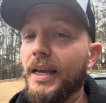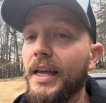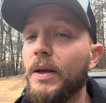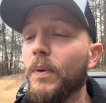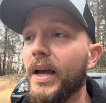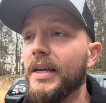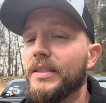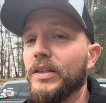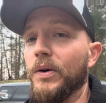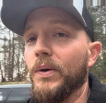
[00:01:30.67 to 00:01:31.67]
anyway,
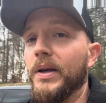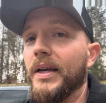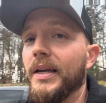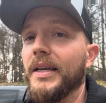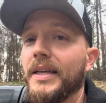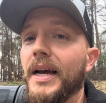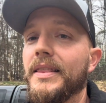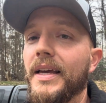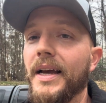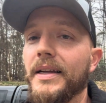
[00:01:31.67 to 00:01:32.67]
so
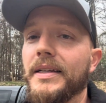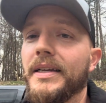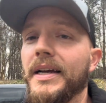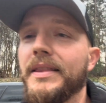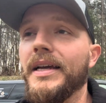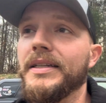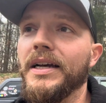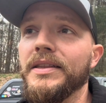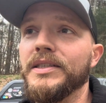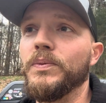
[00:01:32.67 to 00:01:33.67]
got that
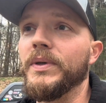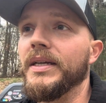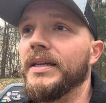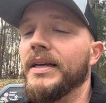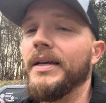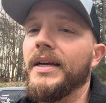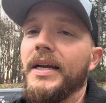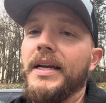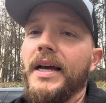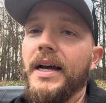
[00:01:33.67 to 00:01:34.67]
done this week.
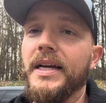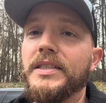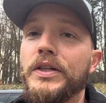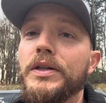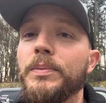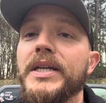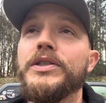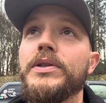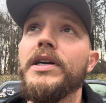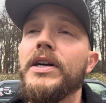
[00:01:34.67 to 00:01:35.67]
It's a little bit
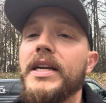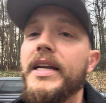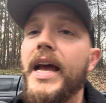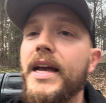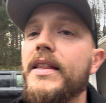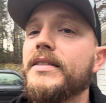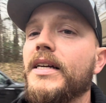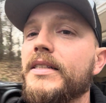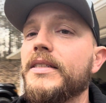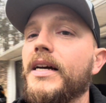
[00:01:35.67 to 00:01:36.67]
dreary today. The
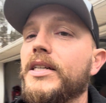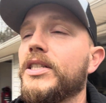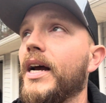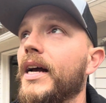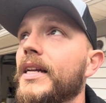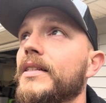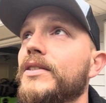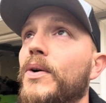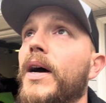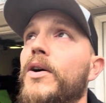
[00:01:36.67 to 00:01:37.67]
sun's not shining,
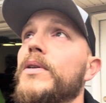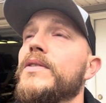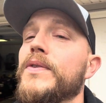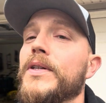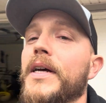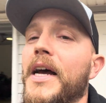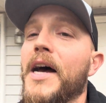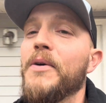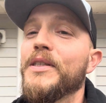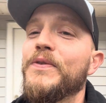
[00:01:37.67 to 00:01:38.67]
so I always feel
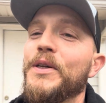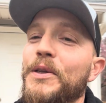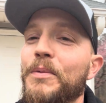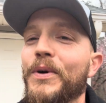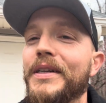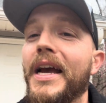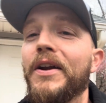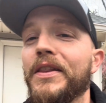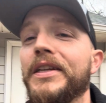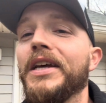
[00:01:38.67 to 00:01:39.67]
a little more
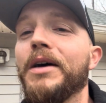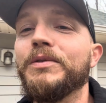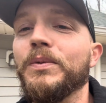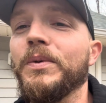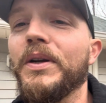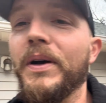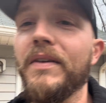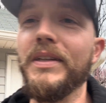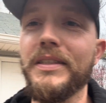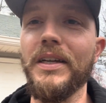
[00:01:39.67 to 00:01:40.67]
down in the dumps when we don't
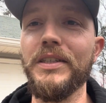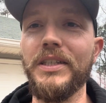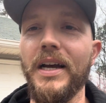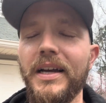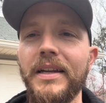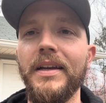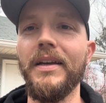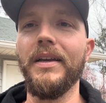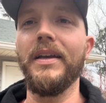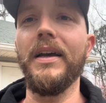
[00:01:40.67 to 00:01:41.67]
have any sunshine.
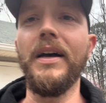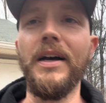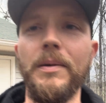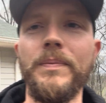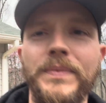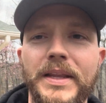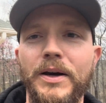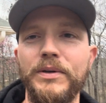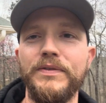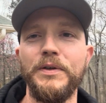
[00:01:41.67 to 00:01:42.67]
I
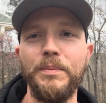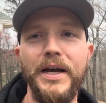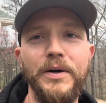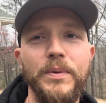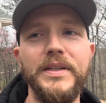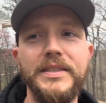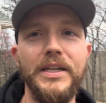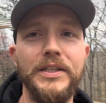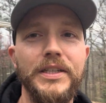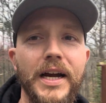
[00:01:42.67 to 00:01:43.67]
always feel better when the
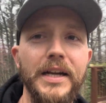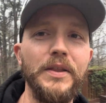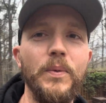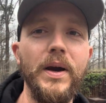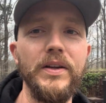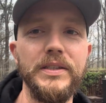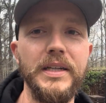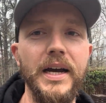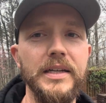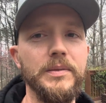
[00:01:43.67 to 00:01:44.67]
sun's shining, the weather's
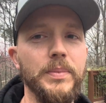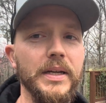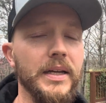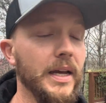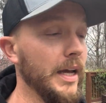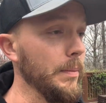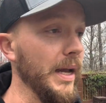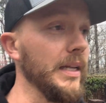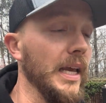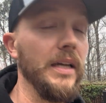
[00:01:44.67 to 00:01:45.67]
nice. But
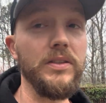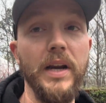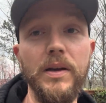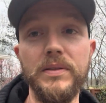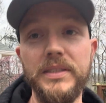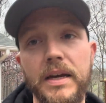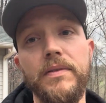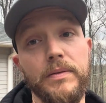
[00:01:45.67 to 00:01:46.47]
man, yesterday it was